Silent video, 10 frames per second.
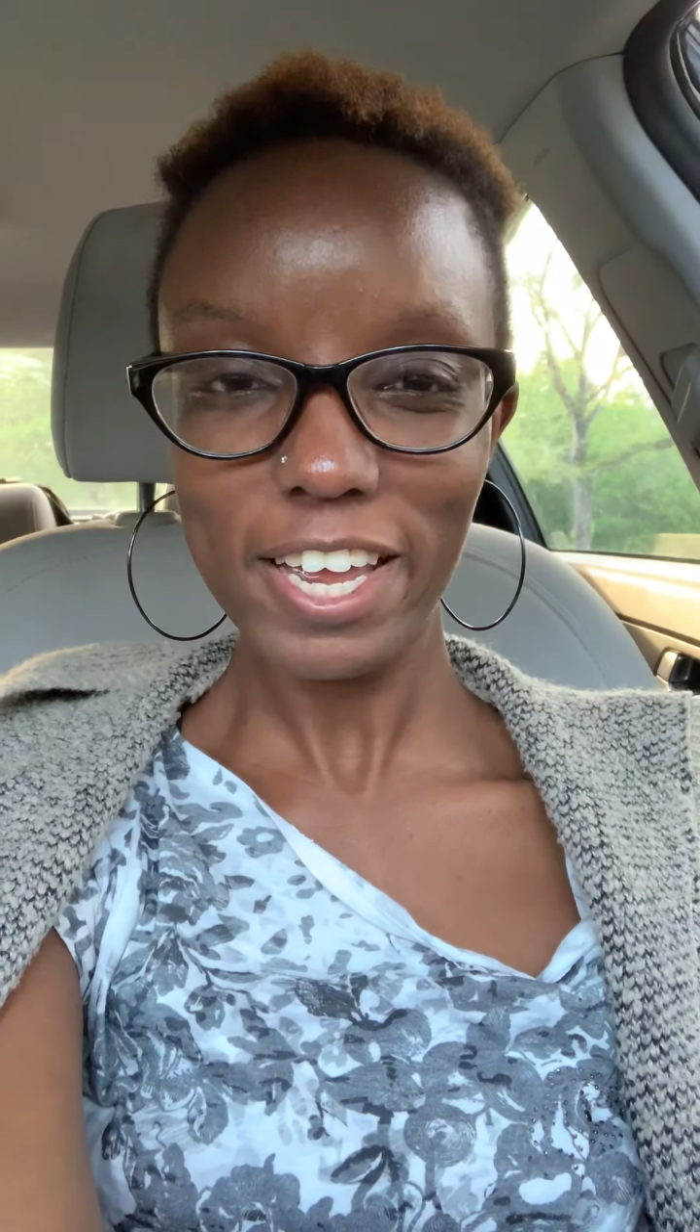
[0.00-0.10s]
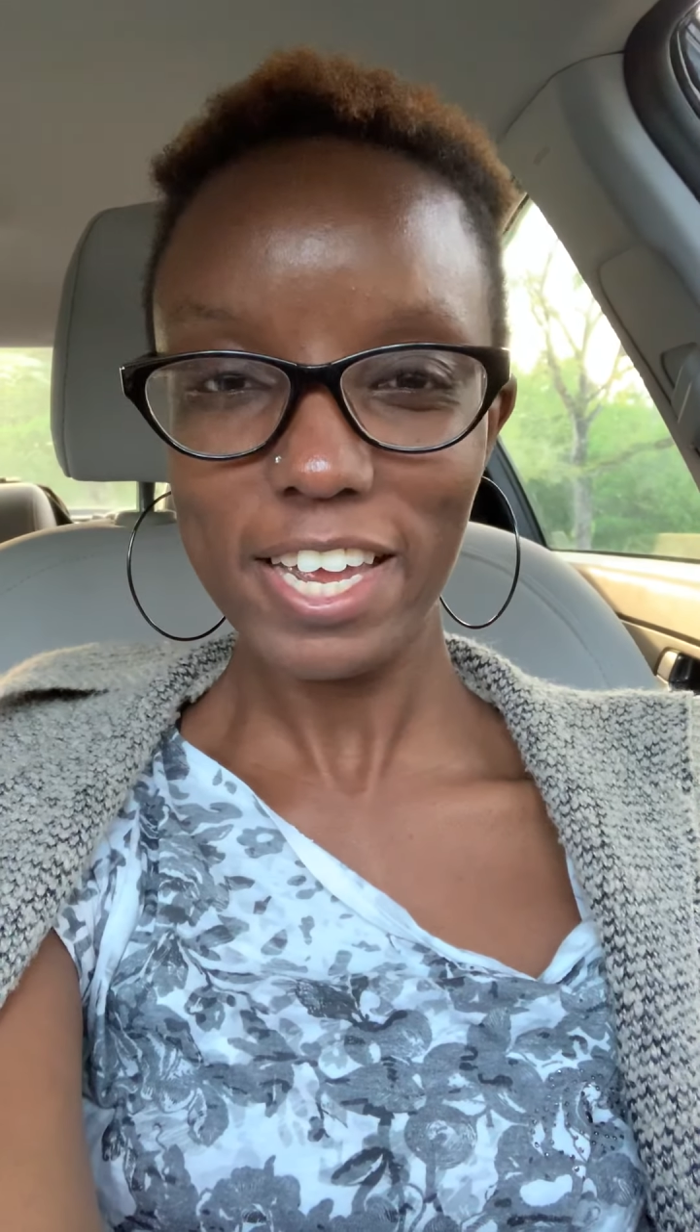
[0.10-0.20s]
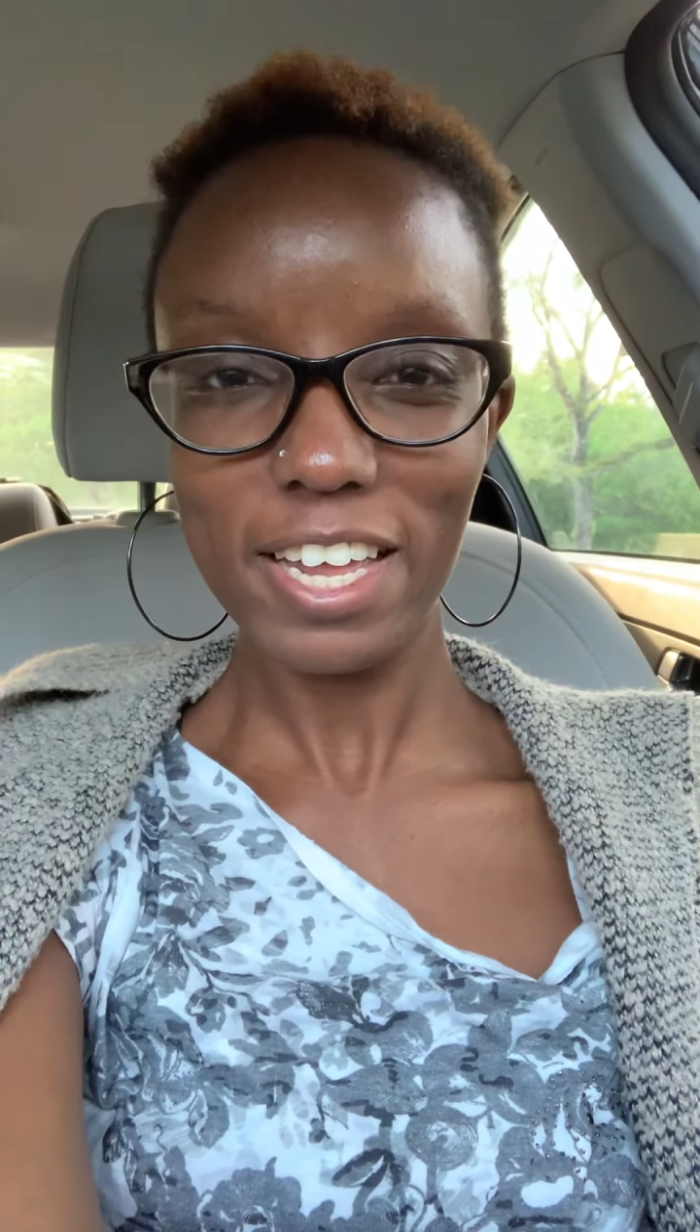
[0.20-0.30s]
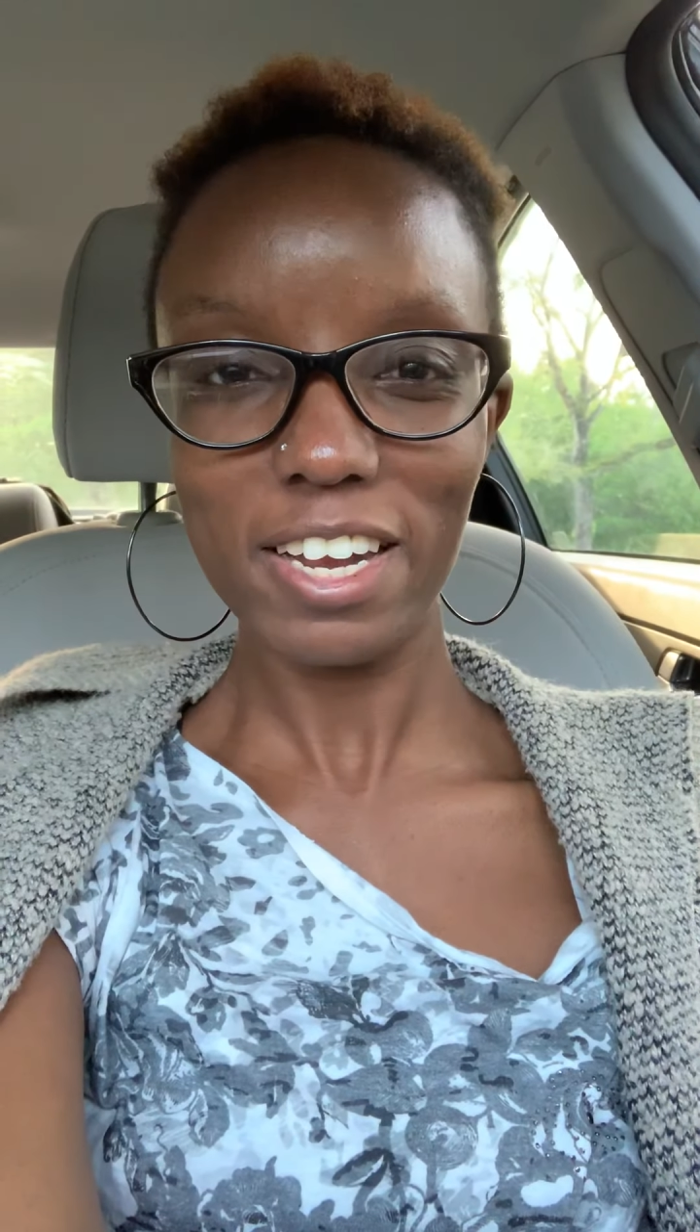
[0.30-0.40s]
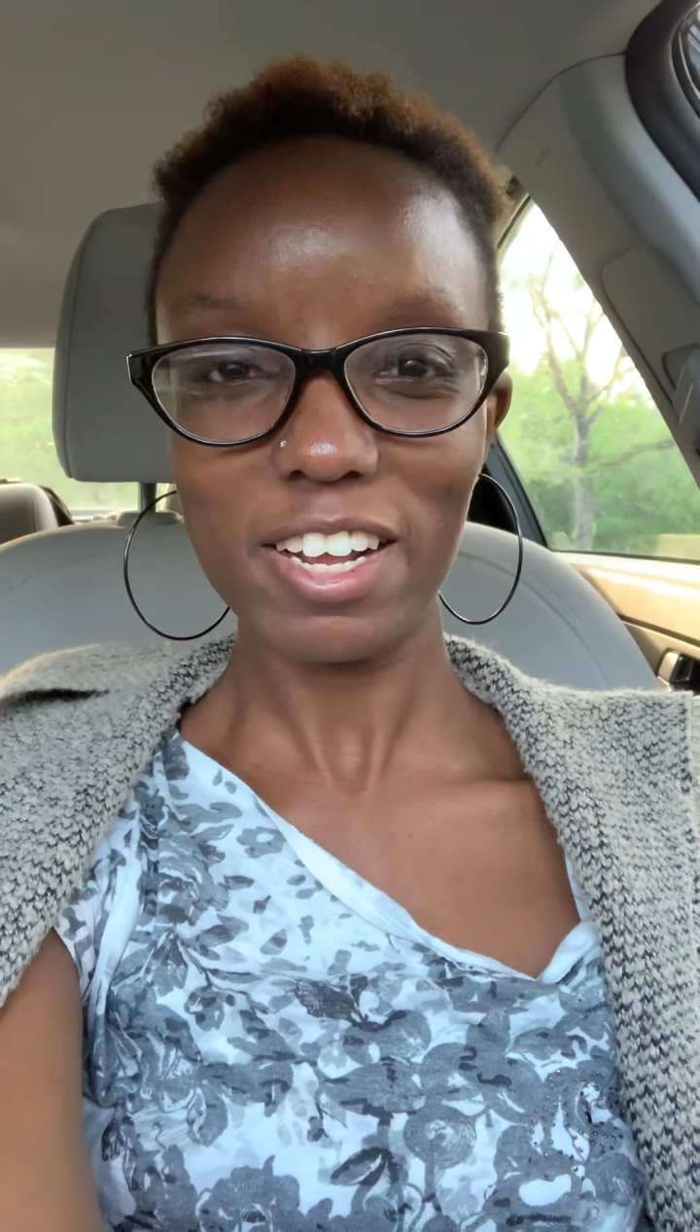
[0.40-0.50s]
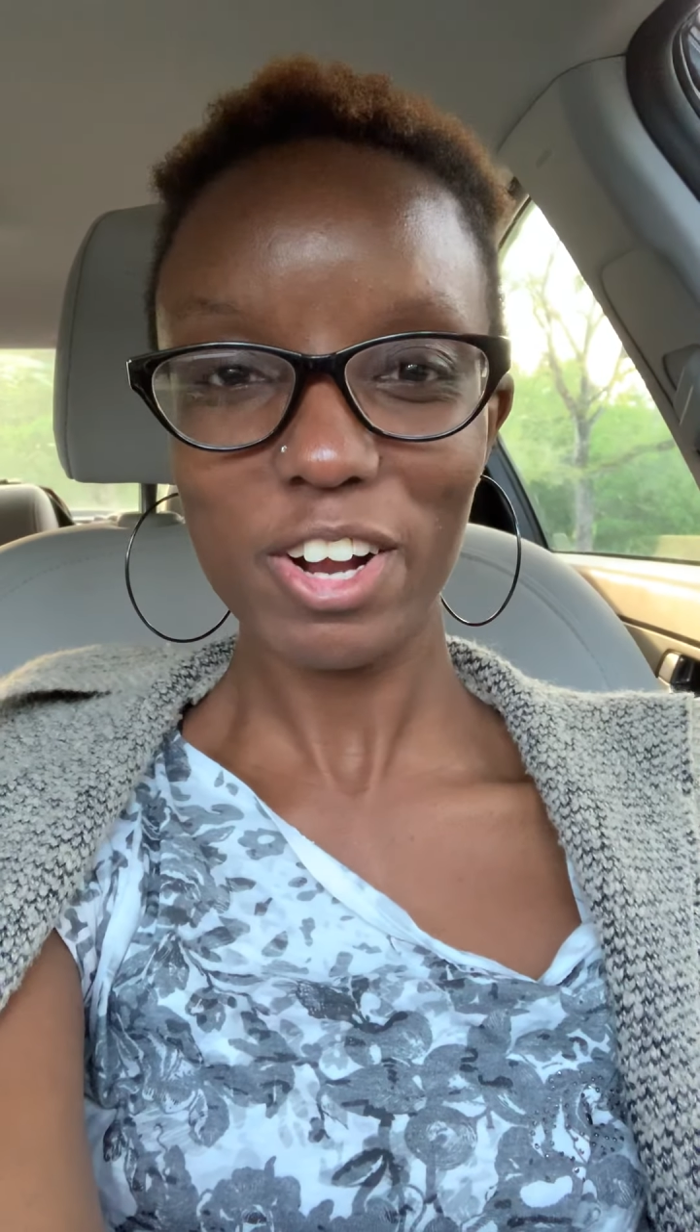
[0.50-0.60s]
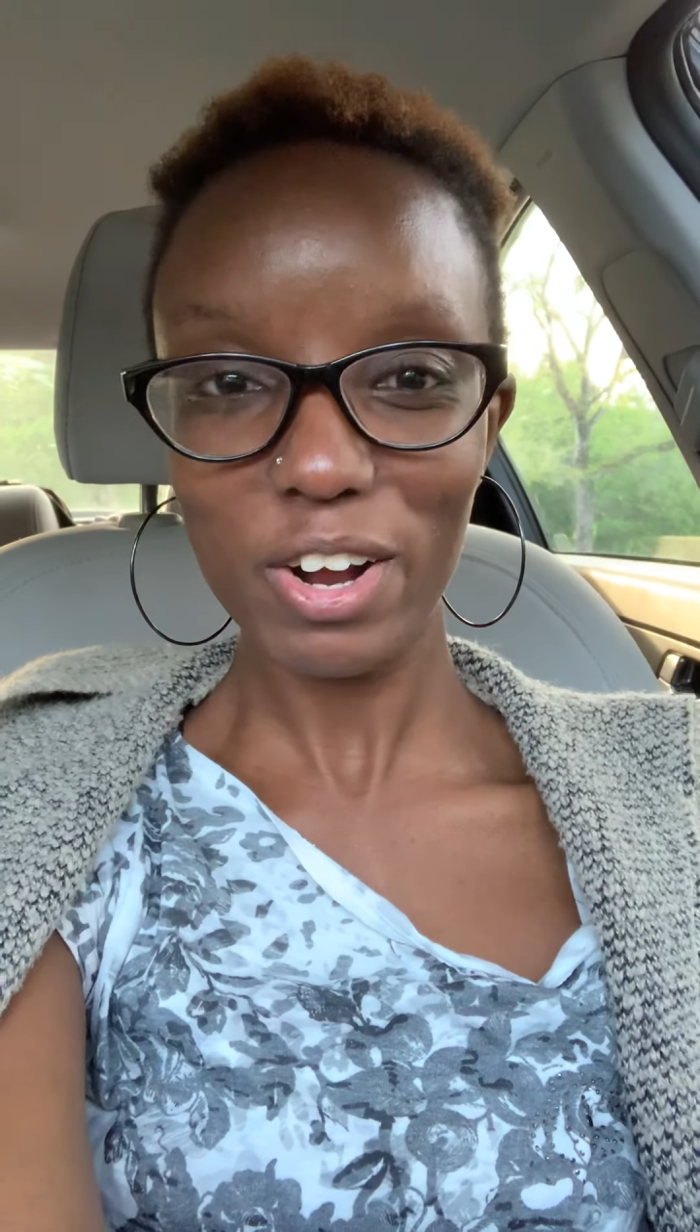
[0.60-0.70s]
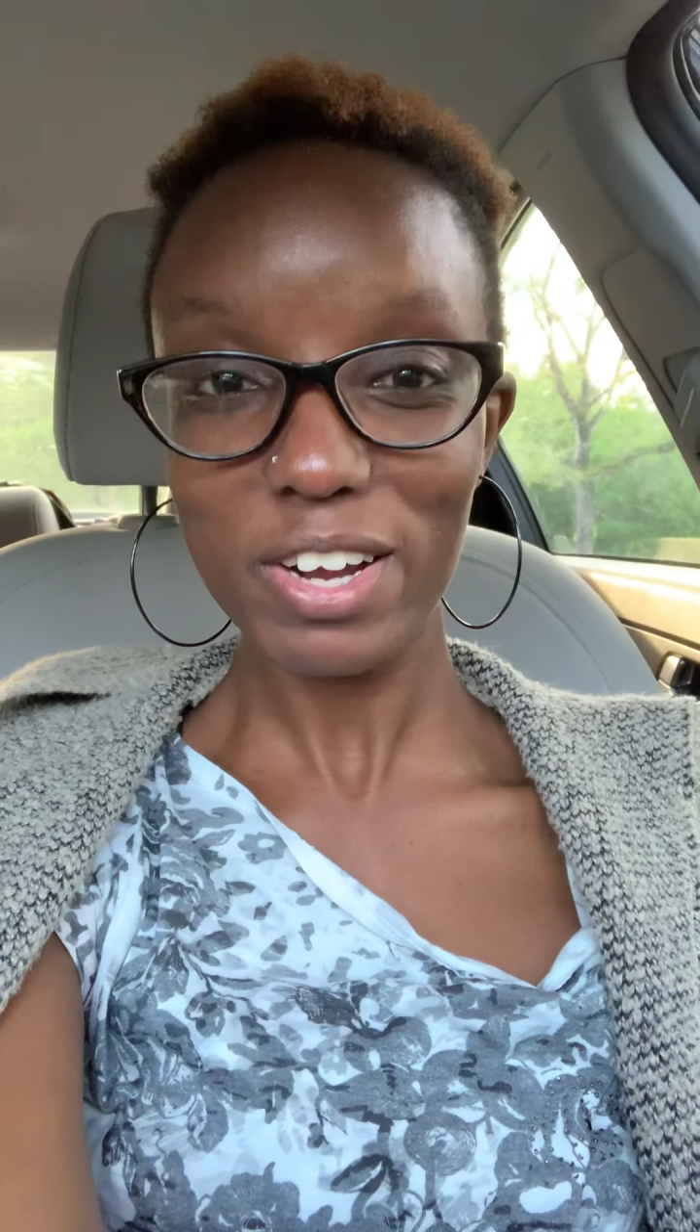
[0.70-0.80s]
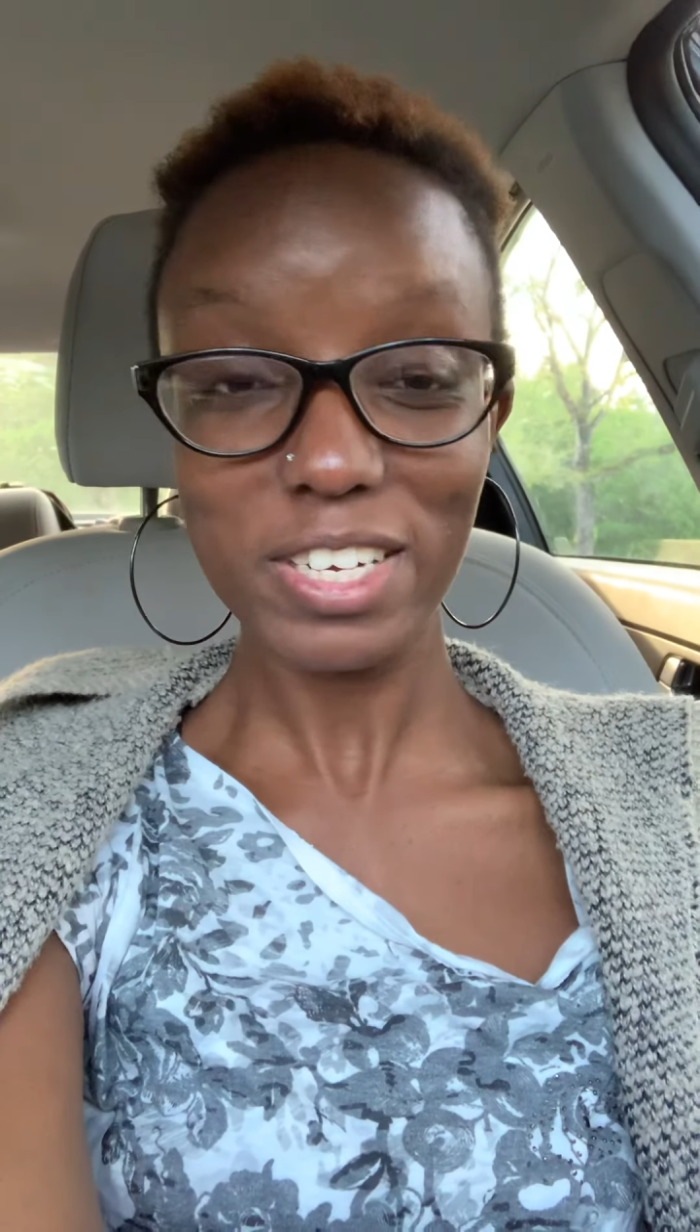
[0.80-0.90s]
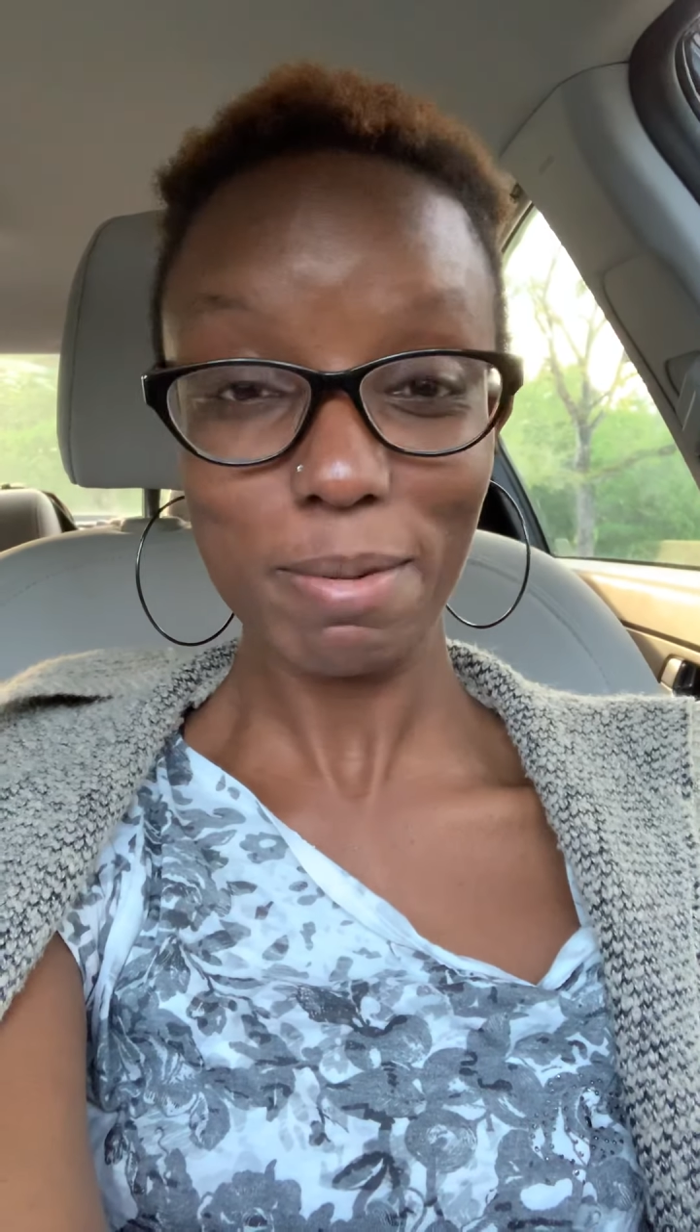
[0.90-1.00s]
and
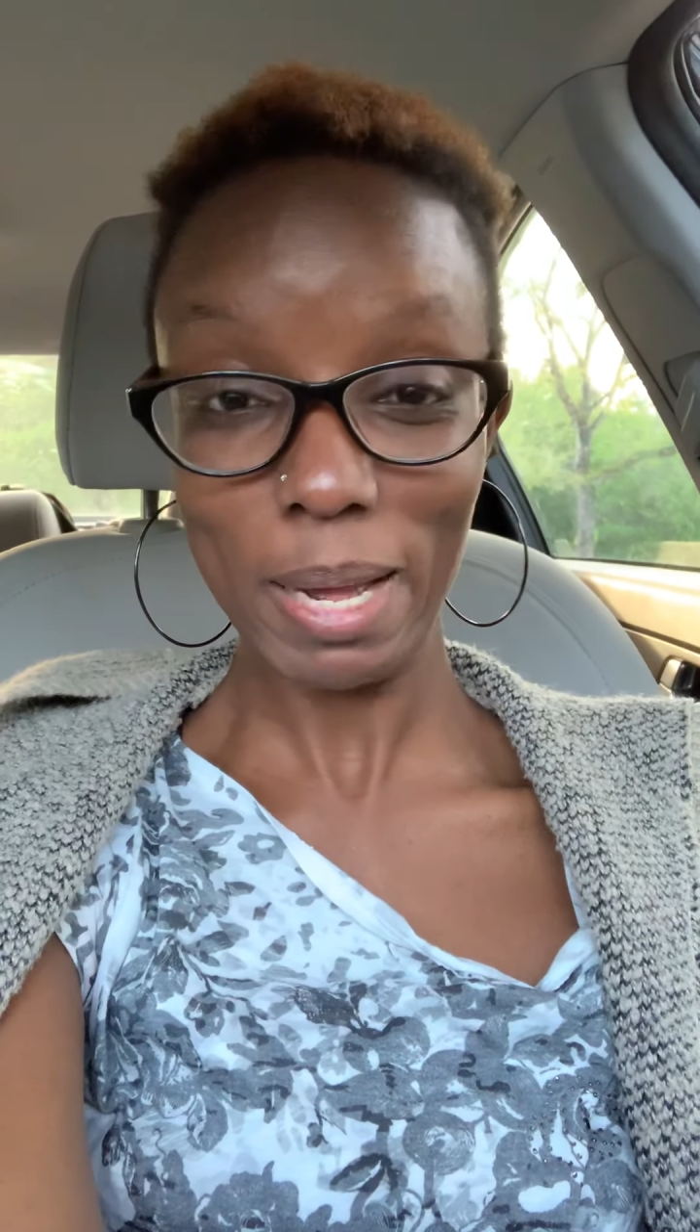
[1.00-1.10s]
encouraging